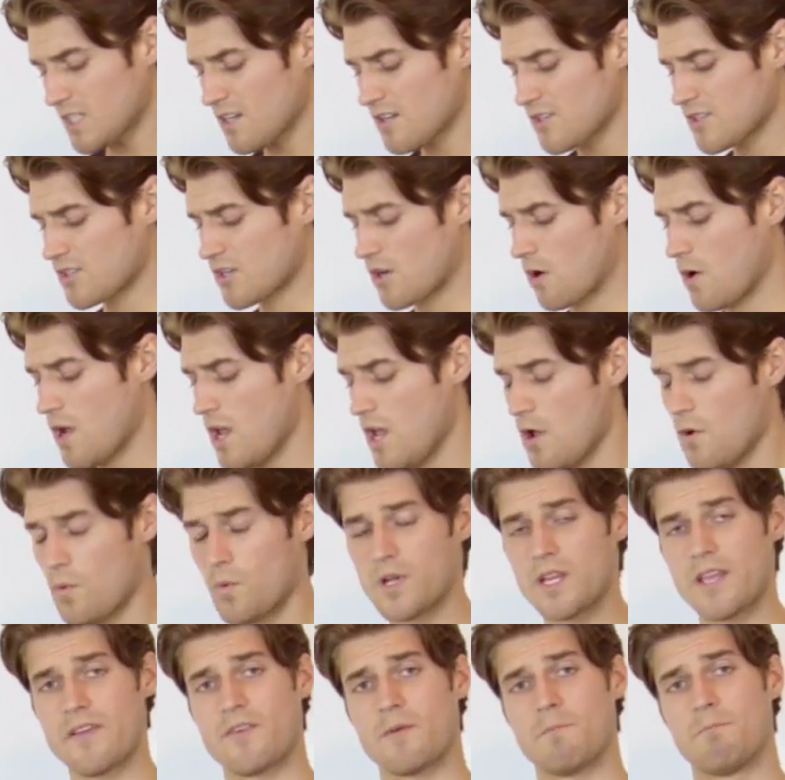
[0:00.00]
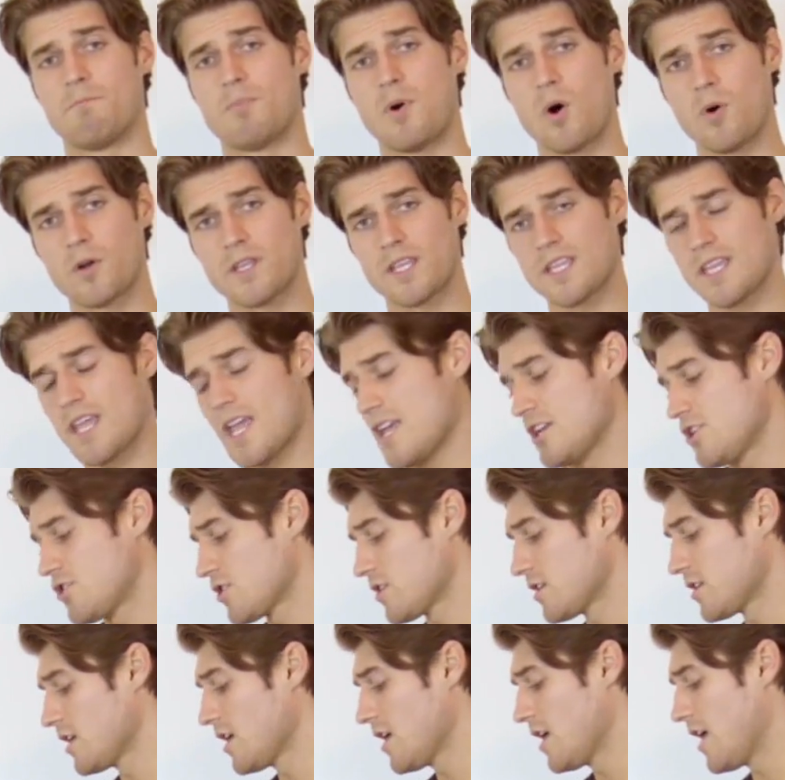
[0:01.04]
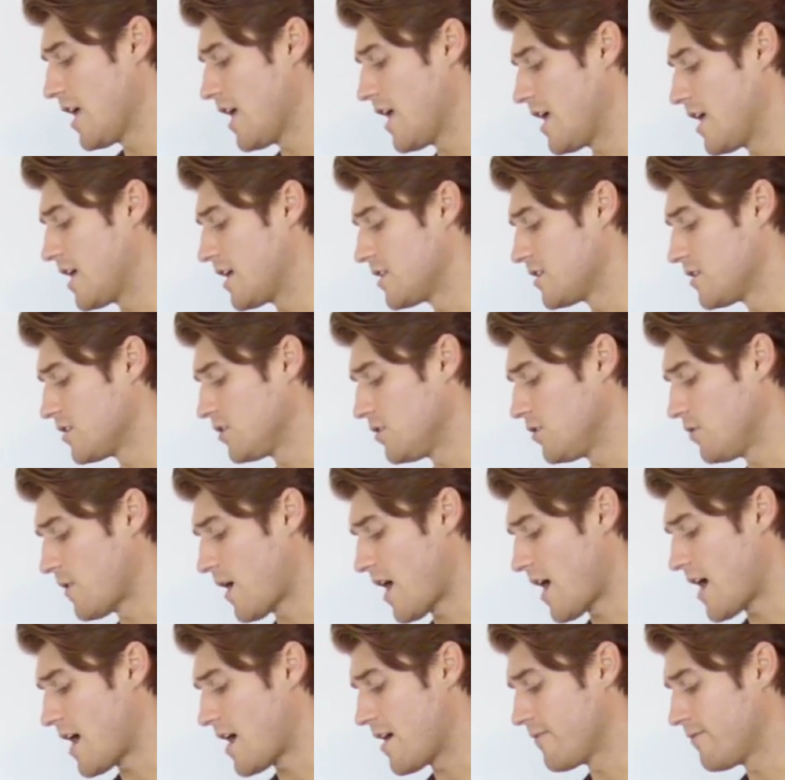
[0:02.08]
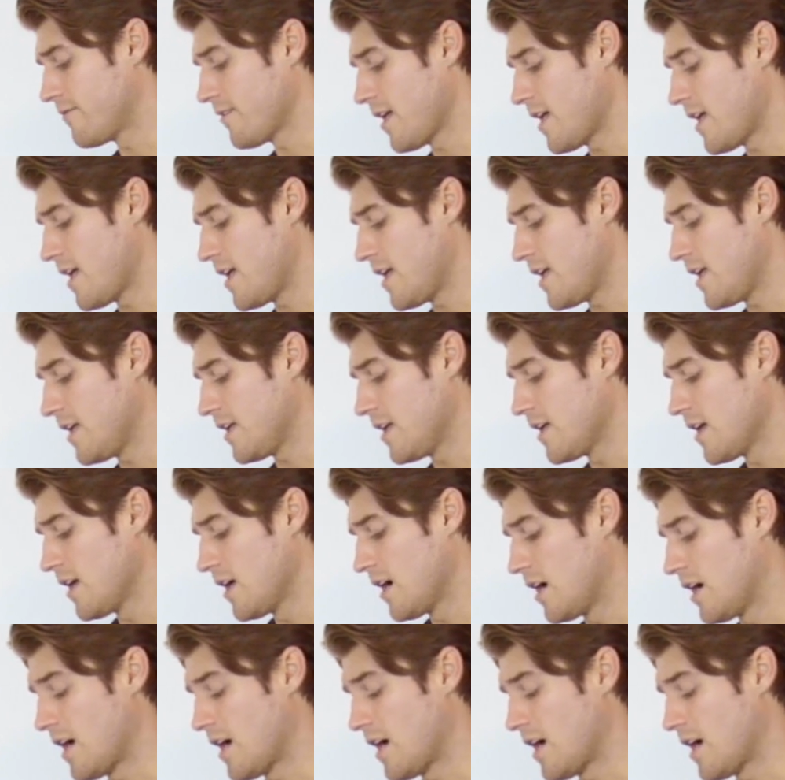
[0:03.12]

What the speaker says: So when you have a bulking agent and you have a